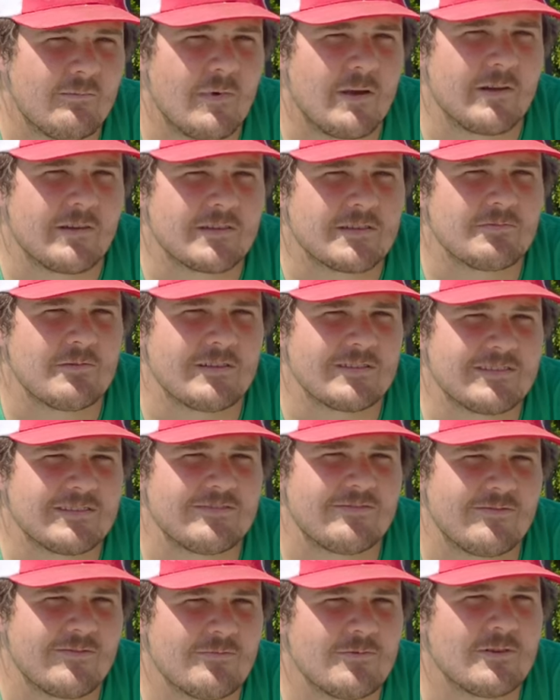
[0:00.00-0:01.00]
main
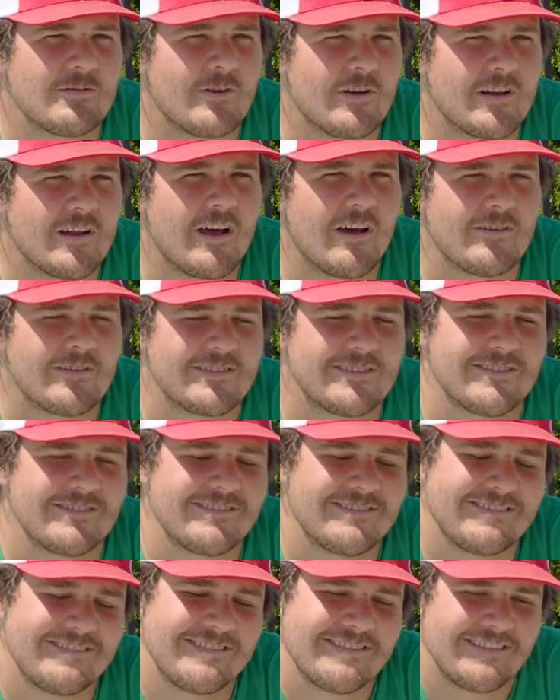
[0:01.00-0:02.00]
expenses for me right now.
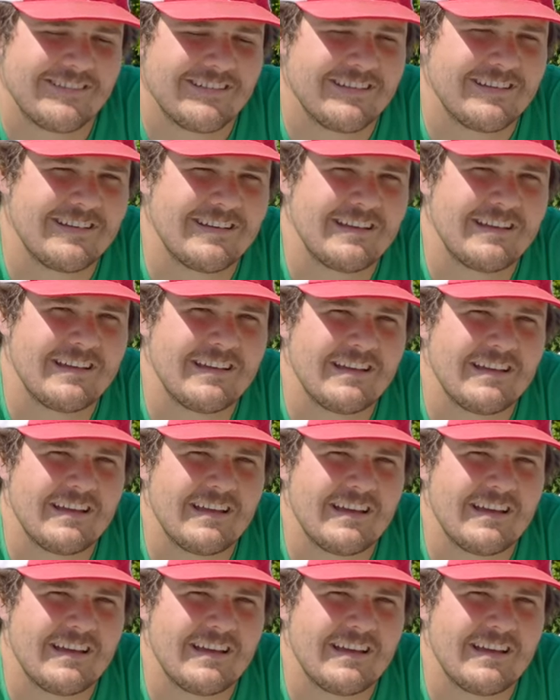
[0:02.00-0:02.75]
So how many gallons do